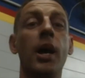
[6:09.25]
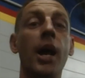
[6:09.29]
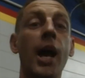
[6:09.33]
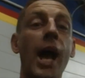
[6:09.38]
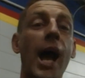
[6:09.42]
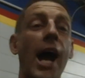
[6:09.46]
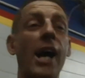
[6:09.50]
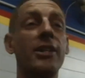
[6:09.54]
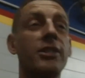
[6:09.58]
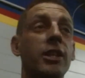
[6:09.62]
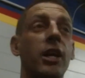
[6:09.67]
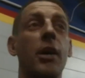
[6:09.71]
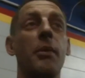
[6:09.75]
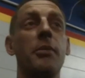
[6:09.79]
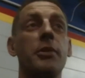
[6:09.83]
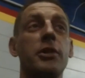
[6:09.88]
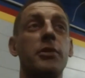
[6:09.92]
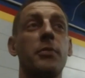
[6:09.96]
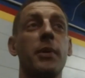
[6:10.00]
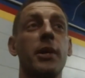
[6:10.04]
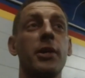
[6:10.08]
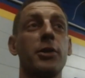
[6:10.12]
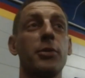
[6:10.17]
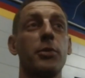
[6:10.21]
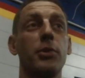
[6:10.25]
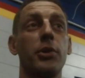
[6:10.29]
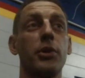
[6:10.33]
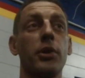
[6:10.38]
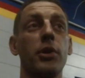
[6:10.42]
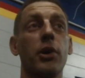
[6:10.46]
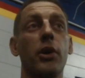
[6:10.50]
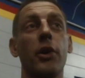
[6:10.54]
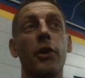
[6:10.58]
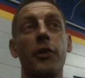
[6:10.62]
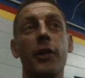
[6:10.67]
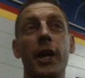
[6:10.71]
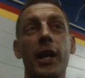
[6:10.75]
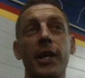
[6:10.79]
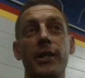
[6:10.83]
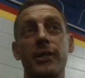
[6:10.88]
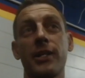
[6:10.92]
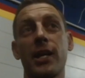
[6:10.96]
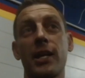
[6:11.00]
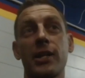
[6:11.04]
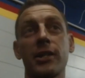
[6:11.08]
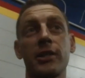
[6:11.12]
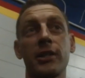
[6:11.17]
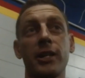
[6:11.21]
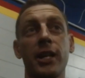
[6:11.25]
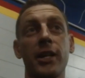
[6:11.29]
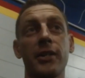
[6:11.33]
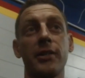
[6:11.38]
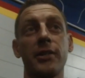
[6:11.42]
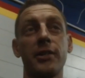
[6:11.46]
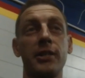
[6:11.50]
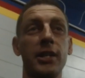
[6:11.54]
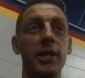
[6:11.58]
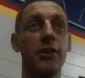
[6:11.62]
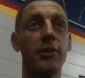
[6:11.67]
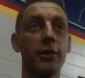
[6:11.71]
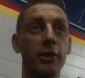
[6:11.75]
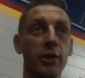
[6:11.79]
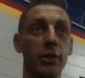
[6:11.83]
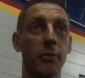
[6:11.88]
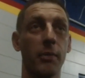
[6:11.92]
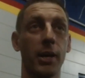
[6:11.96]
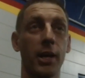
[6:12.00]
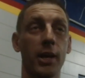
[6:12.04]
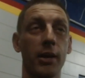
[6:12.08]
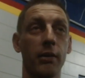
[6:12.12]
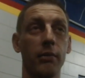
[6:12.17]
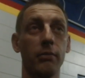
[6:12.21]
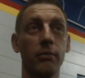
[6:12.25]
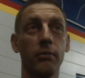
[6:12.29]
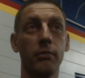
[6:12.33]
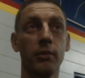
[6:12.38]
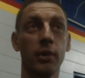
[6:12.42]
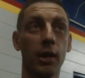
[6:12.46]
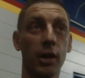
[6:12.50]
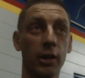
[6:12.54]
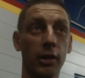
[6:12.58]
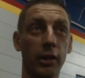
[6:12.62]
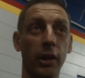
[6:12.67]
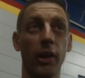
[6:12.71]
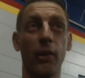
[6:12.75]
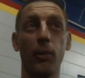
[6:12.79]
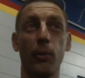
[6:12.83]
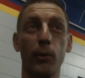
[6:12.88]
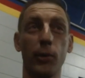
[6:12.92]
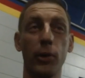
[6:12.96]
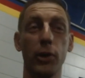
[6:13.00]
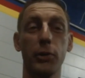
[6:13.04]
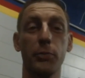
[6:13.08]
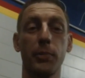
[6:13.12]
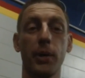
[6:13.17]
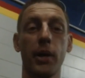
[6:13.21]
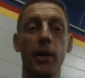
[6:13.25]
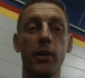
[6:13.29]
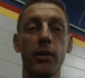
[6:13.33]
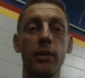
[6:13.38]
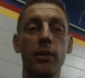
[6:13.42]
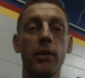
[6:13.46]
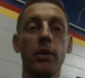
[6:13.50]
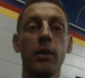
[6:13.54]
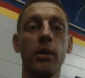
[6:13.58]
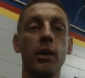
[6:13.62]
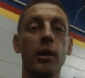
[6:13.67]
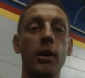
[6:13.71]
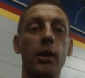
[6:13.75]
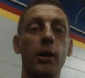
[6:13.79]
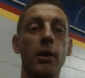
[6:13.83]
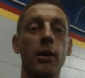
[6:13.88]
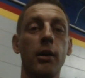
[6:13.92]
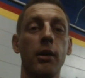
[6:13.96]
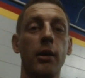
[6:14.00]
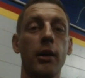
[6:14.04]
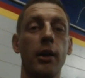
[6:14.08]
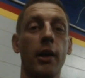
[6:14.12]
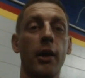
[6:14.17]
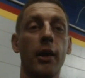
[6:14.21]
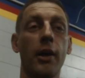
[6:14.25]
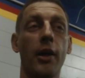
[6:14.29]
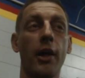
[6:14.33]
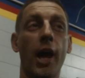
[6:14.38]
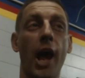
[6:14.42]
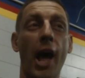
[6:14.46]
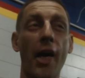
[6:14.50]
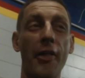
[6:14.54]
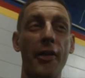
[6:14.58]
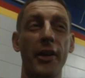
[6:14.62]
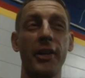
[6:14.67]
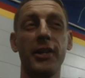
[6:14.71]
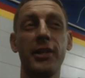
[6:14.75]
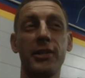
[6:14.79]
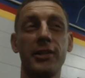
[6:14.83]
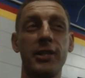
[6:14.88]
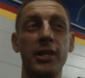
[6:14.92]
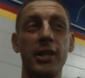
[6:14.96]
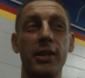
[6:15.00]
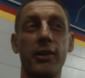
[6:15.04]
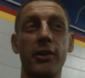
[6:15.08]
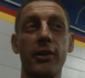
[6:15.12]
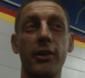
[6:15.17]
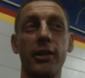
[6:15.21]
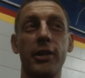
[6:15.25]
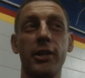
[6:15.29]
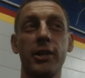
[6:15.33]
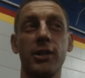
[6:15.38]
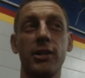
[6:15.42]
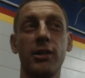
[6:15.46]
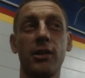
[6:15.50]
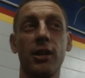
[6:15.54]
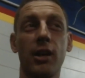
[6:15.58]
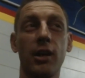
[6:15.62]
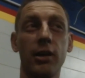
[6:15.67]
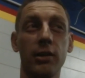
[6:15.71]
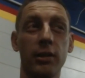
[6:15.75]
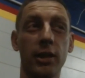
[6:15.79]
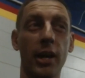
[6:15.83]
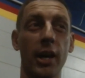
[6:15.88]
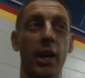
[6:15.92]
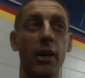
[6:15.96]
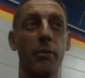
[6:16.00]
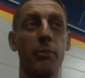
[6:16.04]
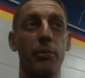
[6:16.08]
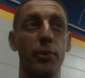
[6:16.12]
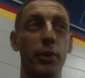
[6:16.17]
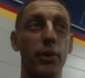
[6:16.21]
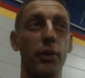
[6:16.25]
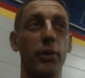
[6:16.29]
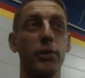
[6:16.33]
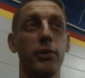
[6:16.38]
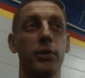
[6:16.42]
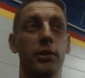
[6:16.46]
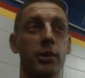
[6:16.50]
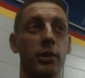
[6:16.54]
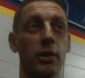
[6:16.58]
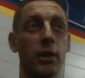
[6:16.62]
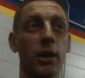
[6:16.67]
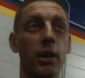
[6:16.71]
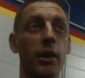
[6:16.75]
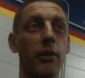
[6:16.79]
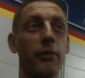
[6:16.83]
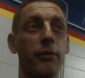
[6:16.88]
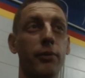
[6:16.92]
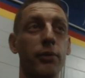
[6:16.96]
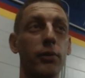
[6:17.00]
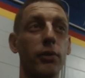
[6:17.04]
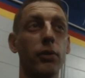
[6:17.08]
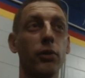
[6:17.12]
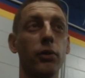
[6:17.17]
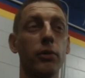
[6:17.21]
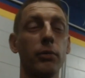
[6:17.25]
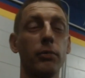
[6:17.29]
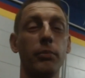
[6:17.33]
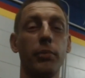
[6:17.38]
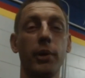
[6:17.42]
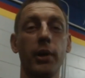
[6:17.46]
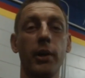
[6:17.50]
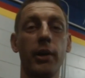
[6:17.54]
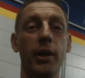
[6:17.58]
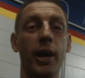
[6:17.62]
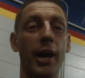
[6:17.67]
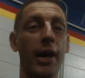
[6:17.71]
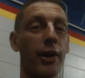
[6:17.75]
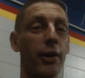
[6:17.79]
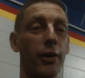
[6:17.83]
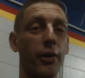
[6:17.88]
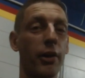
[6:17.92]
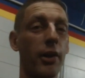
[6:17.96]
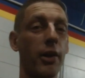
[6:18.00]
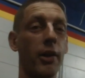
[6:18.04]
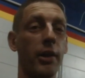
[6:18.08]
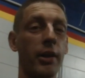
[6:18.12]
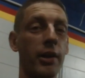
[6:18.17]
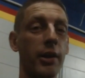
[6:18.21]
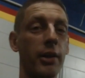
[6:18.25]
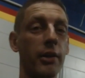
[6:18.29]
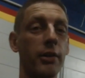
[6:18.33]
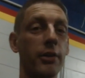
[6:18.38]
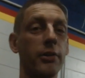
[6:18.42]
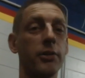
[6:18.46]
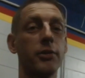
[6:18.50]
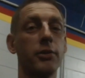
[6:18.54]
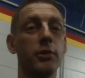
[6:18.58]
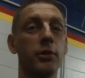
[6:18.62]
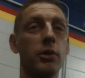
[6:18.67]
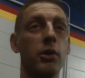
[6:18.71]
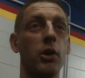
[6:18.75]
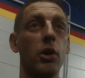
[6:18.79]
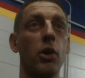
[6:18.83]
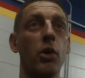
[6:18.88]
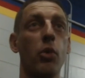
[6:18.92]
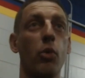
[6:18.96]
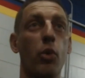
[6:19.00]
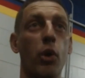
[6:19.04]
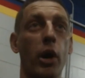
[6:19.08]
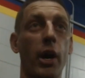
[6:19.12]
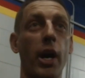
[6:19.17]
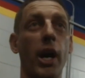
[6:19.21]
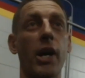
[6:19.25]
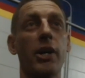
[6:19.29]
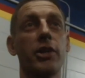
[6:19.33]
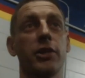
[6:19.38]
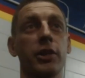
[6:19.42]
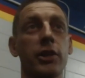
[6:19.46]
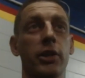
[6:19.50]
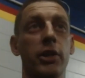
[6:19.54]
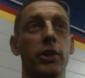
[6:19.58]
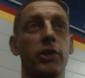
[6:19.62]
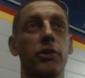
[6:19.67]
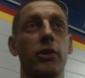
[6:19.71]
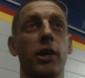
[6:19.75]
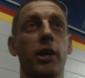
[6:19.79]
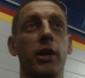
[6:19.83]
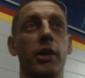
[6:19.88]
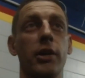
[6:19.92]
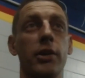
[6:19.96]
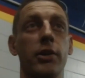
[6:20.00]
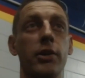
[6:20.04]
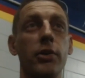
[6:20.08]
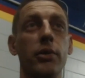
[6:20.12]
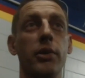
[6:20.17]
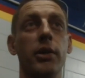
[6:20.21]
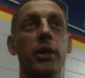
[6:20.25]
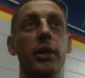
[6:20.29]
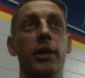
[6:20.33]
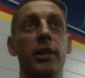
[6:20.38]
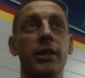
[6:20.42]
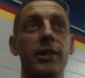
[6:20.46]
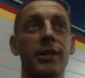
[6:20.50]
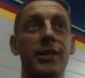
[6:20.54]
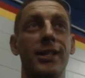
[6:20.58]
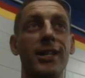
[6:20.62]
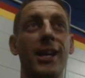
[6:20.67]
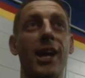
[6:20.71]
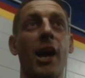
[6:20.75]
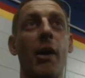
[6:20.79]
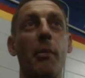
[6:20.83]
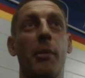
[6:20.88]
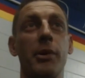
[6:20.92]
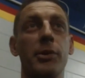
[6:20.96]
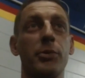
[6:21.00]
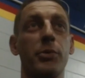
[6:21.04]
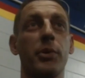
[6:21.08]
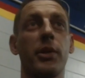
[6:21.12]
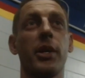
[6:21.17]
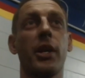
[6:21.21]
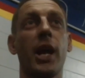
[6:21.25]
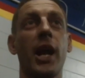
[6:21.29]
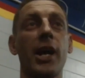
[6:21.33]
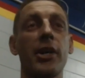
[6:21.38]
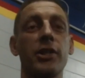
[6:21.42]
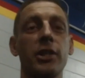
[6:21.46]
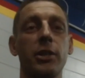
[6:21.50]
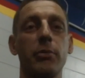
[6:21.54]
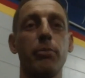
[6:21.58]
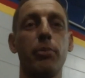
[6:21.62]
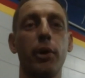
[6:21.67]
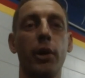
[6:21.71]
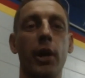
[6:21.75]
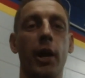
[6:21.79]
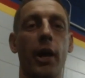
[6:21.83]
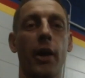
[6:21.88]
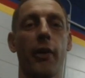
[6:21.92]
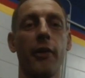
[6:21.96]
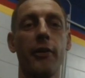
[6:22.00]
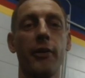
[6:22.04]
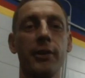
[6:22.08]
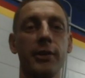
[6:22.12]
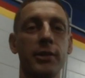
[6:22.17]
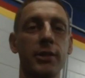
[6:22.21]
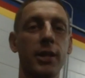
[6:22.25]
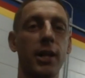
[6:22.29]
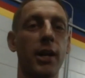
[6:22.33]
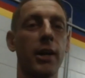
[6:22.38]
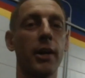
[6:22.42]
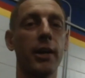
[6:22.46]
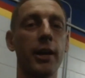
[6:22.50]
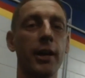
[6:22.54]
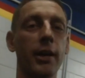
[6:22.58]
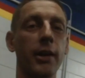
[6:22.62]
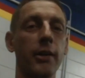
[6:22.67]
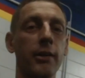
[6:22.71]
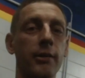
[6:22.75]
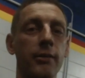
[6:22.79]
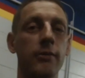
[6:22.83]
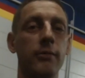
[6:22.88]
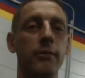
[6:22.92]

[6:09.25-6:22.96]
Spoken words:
Actually, I'm just messing with you all. That is actually not the secret to making a lot of horsepower. I think the secret is a lot of boost and a lot of fuel, but I don't know that either. We're actually going to try to do it and see how much we can actually put out of this stock head.